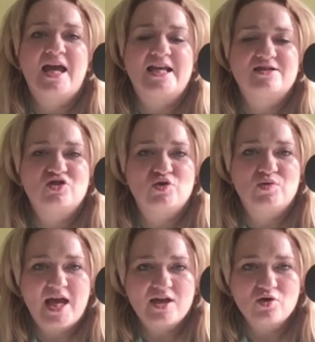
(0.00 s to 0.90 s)
is to
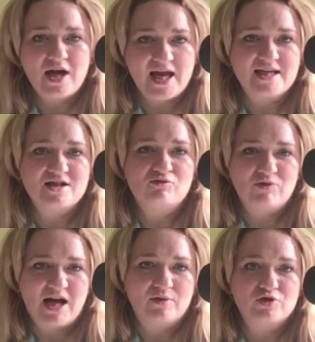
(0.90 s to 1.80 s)
get your head
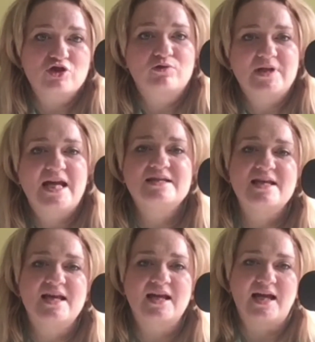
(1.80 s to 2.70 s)
around
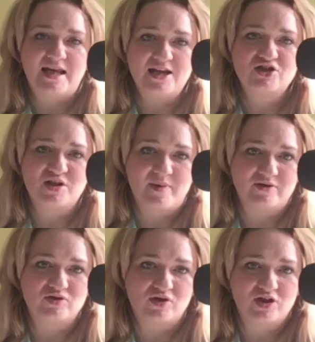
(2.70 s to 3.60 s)
creating an
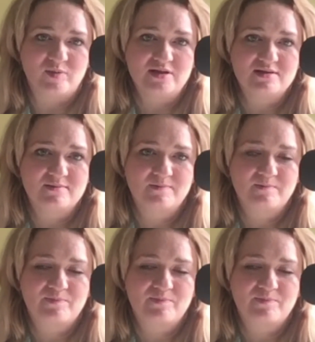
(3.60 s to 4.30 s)
HTML document